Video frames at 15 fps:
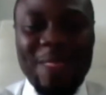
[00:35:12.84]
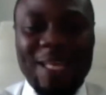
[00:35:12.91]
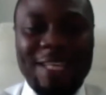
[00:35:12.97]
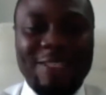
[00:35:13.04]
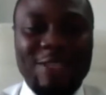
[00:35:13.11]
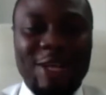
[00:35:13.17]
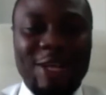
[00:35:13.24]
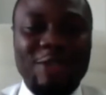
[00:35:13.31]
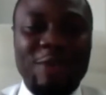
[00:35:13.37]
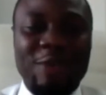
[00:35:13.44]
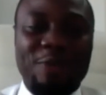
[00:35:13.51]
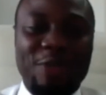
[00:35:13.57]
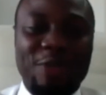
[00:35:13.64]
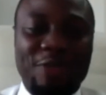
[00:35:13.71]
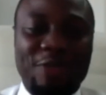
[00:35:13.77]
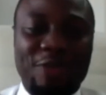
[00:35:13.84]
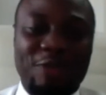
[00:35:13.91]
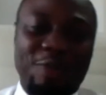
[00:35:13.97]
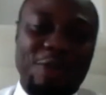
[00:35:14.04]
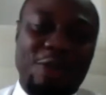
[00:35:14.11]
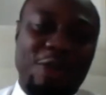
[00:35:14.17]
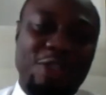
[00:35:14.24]
It's also beautiful
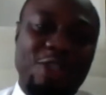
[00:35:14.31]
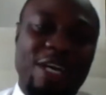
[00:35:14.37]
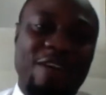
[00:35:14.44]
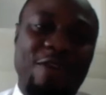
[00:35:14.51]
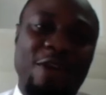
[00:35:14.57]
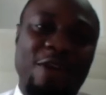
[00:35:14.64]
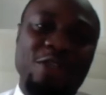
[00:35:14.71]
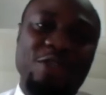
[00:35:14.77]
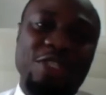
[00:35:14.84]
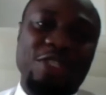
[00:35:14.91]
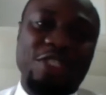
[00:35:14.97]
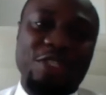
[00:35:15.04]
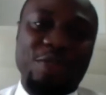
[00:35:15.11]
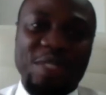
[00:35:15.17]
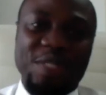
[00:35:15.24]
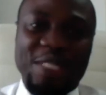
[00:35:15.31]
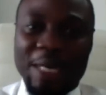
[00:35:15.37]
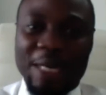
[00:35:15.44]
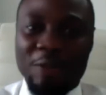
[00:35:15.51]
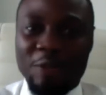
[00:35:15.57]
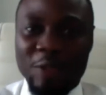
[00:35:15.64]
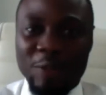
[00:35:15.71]
because you have also reduced the
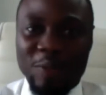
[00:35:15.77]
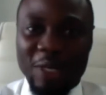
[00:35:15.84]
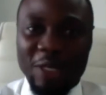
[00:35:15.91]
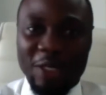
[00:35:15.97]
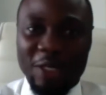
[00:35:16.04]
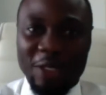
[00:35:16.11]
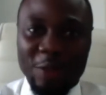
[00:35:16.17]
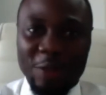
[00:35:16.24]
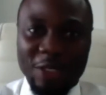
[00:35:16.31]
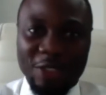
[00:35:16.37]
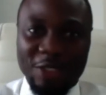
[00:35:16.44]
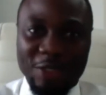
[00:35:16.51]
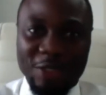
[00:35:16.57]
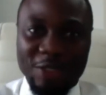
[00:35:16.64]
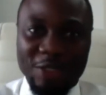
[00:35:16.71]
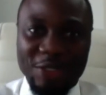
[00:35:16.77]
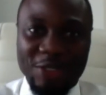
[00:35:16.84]
time we'll spend on the questions